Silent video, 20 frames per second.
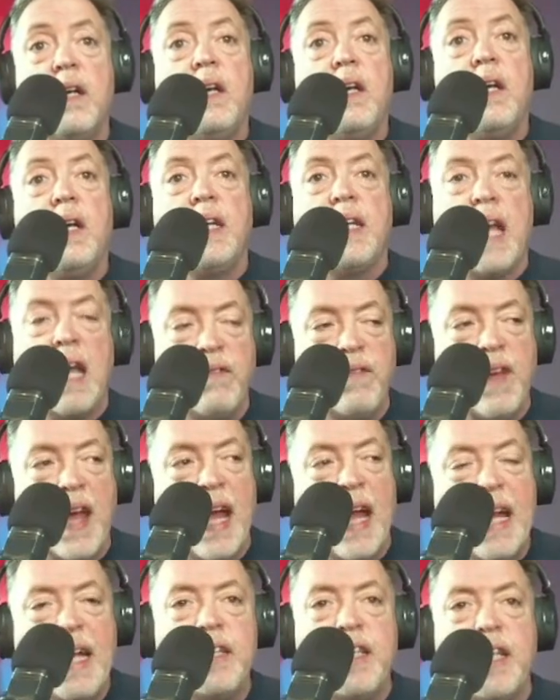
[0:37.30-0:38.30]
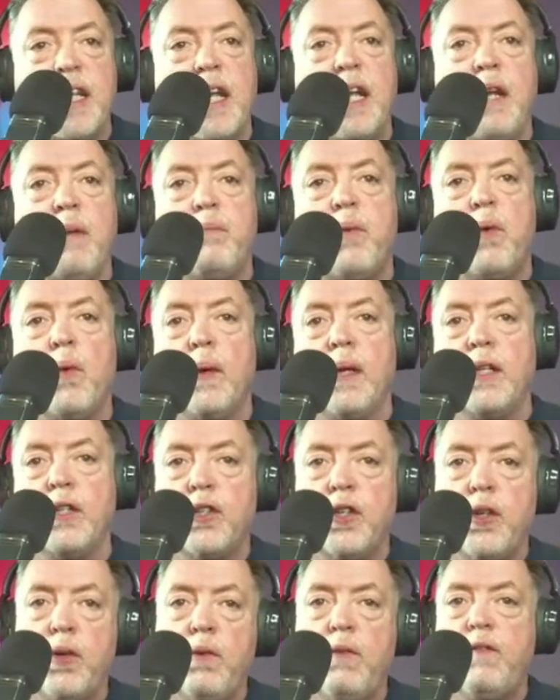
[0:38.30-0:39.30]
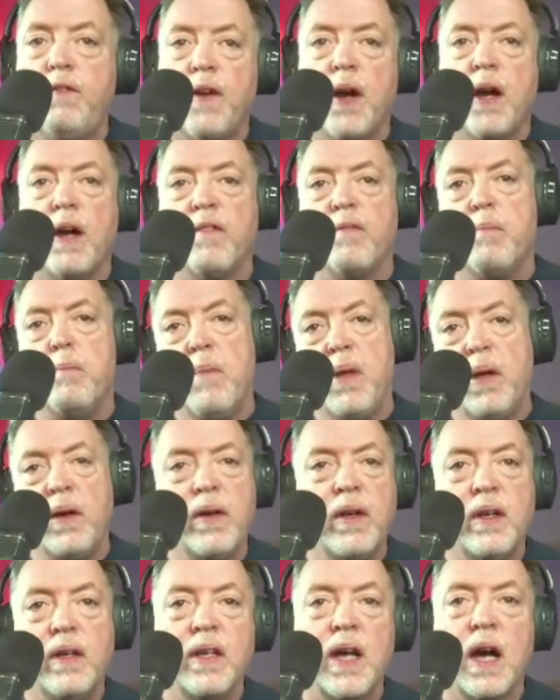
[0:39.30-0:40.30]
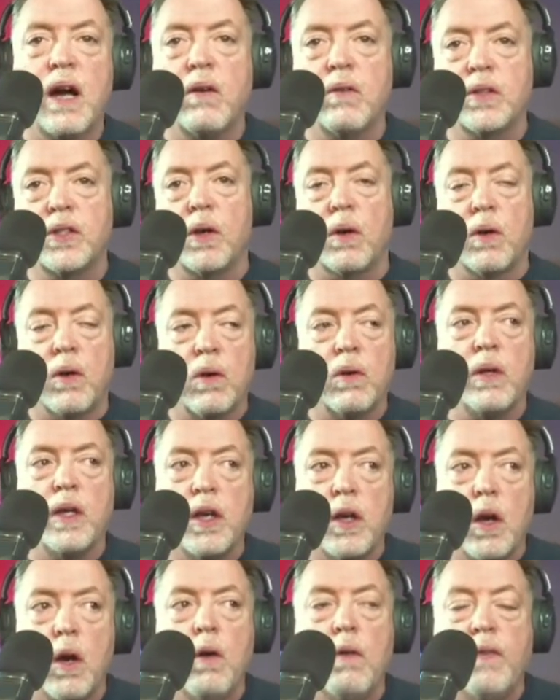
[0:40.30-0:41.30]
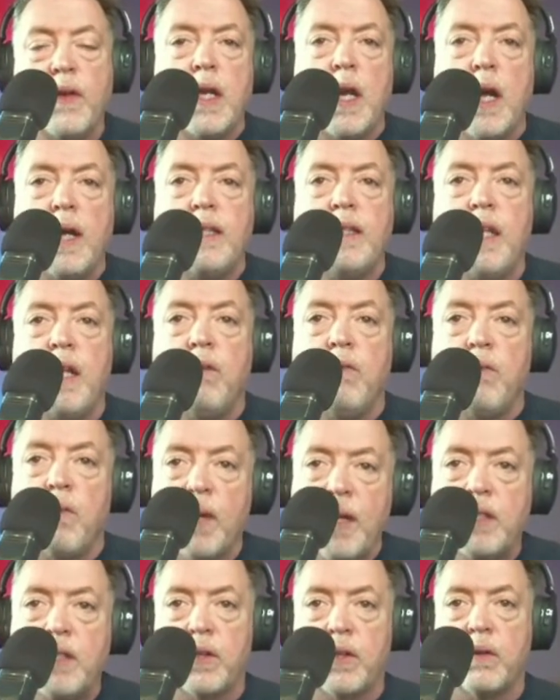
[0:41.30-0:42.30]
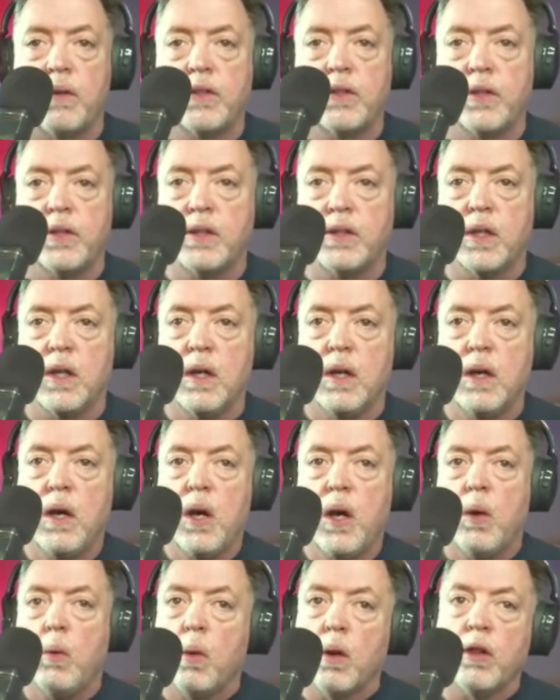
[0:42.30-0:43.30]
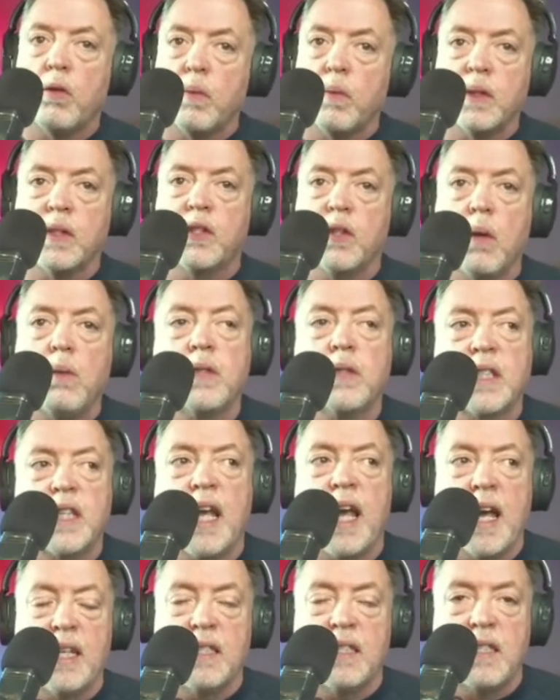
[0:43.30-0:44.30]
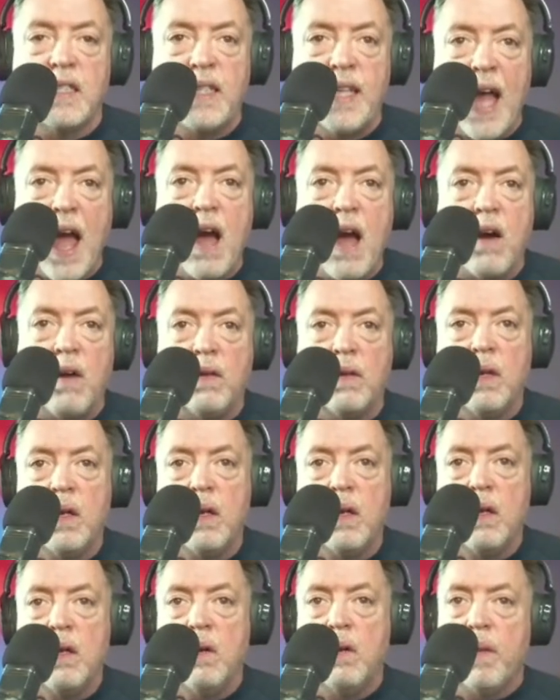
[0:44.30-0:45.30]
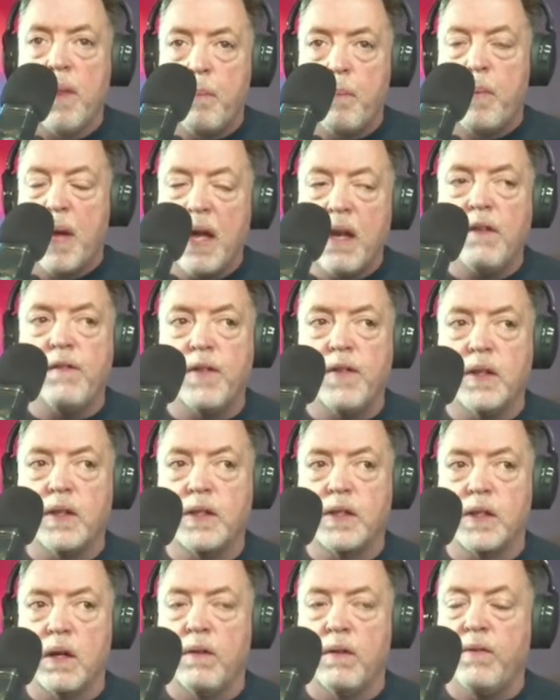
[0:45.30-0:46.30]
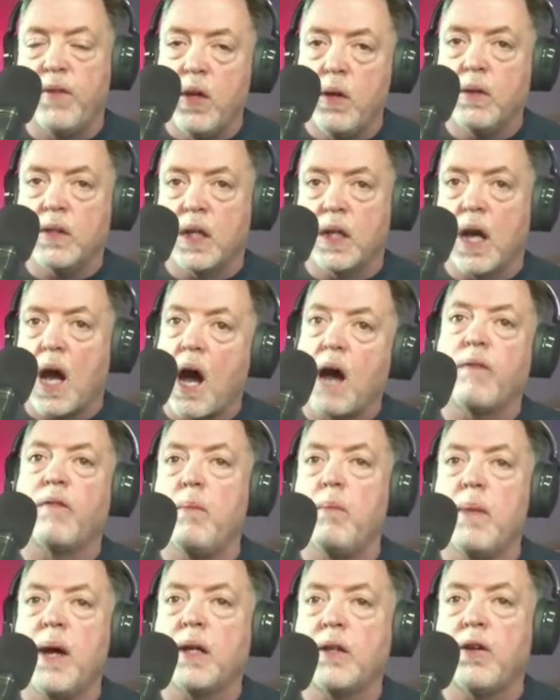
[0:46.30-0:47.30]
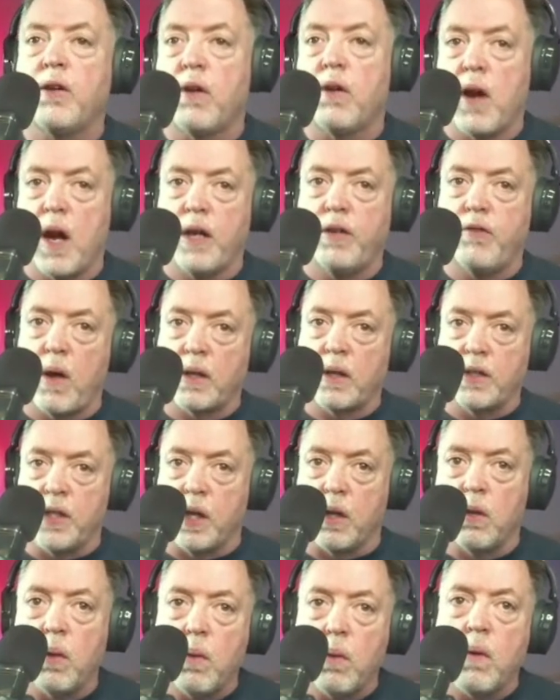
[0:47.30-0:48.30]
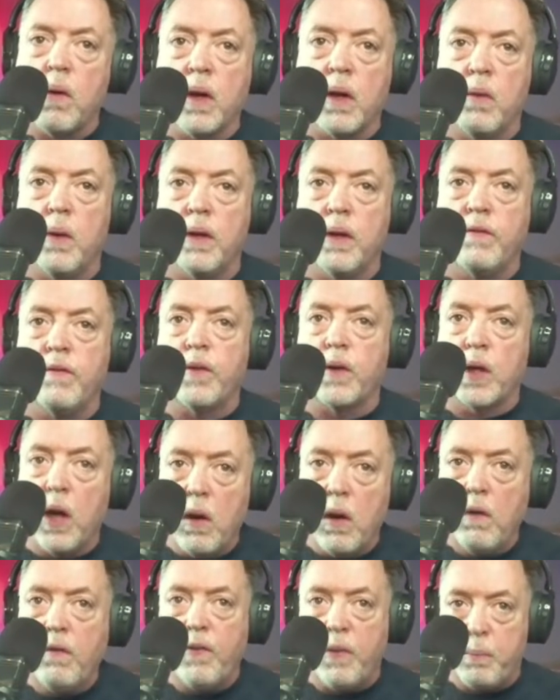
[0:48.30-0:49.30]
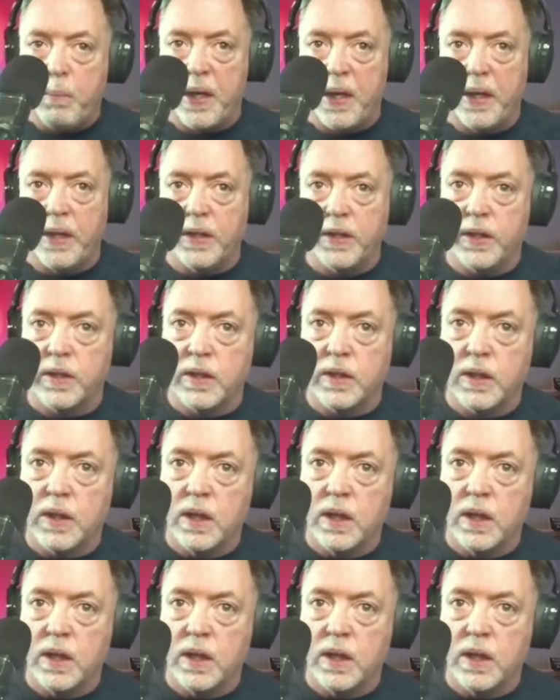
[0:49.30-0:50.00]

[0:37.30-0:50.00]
gave $18.25 million to early COVID-19 researchers, where the results cast doubt on the benefits of using ivermectin or hydroxychloroquine for COVID patients.